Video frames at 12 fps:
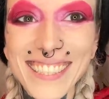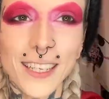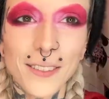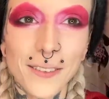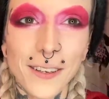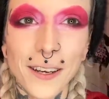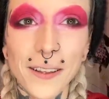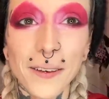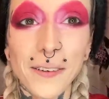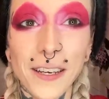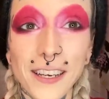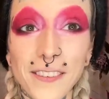Okay, so now
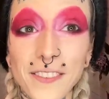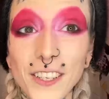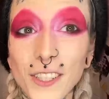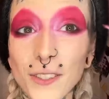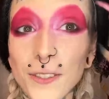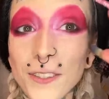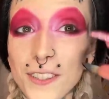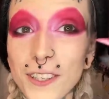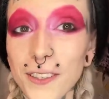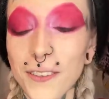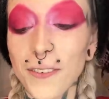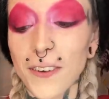that we have
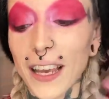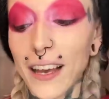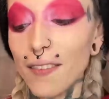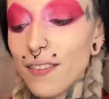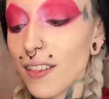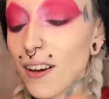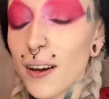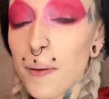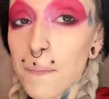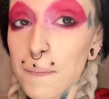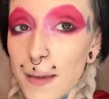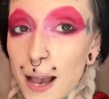two, we have the
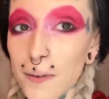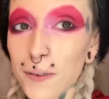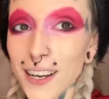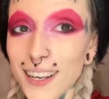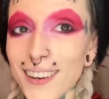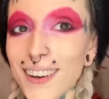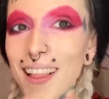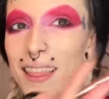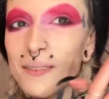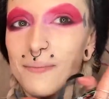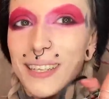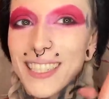matte white,
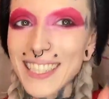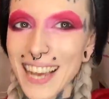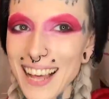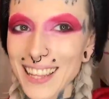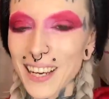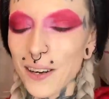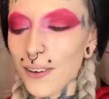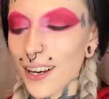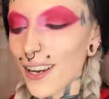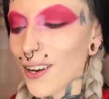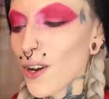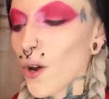the metallic
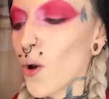white,